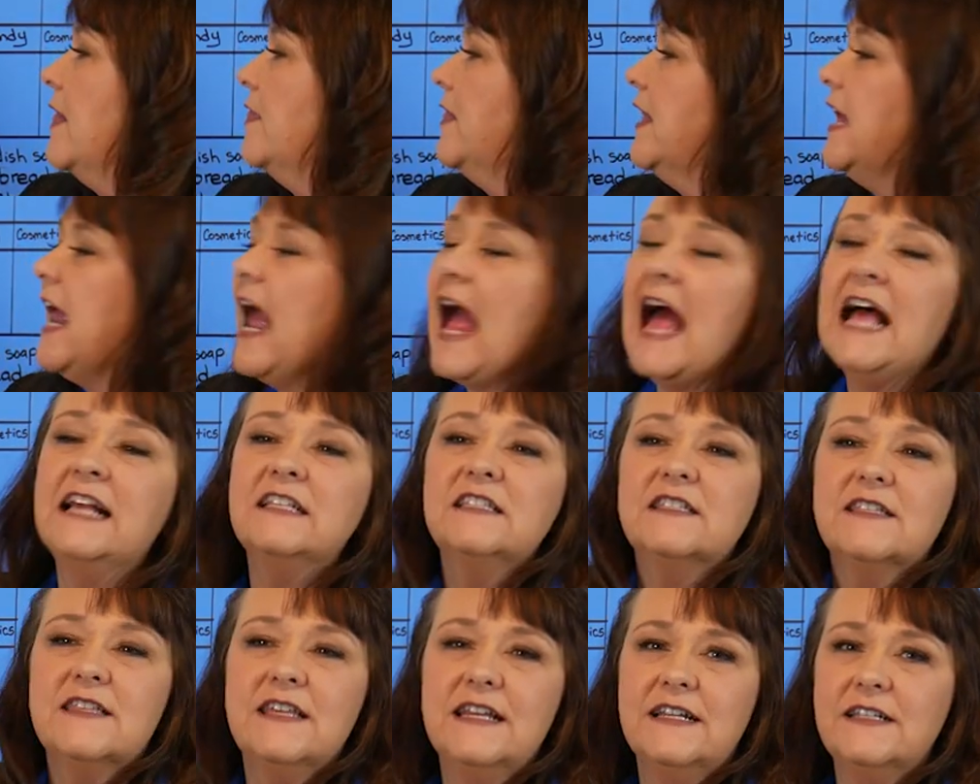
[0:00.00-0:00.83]
that
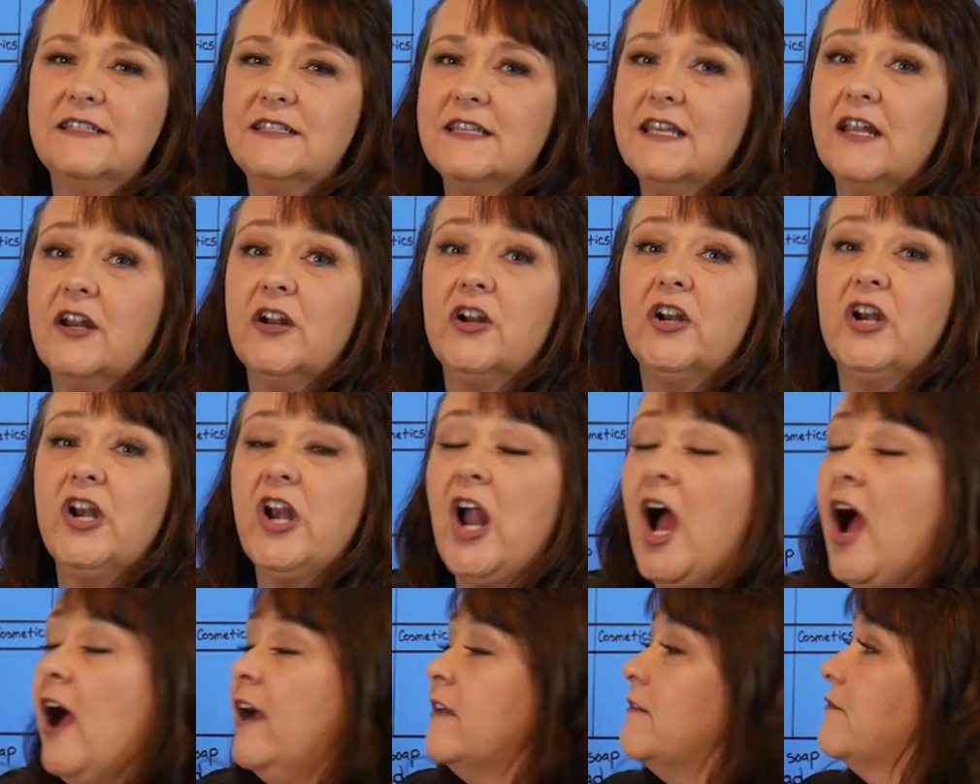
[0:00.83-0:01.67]
has things that are
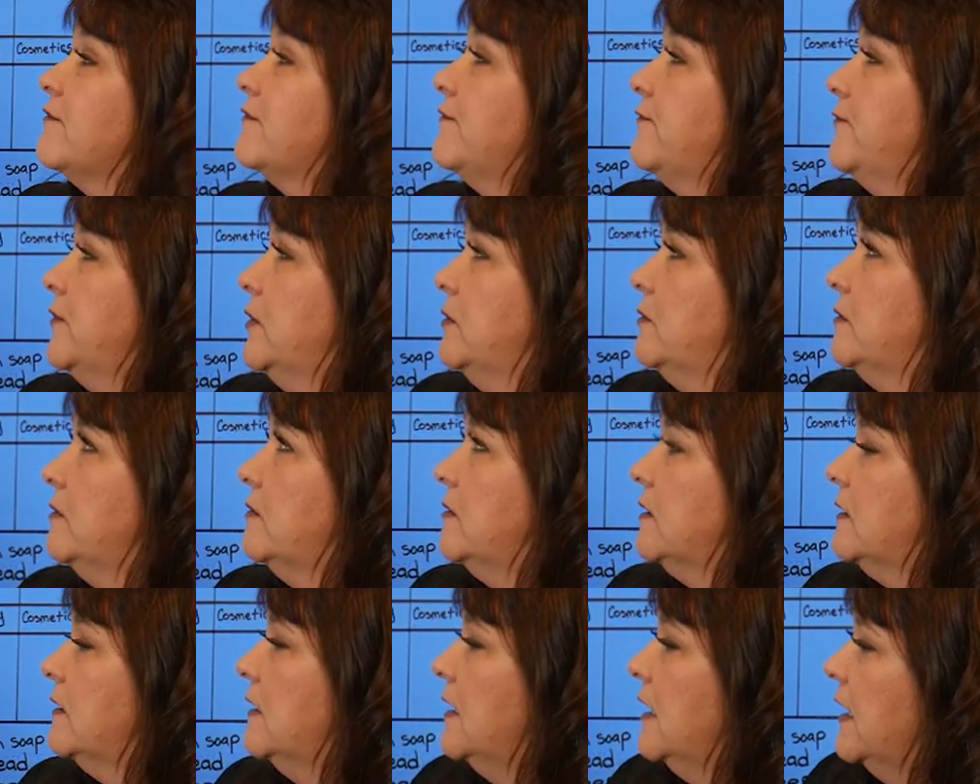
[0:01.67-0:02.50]
not food.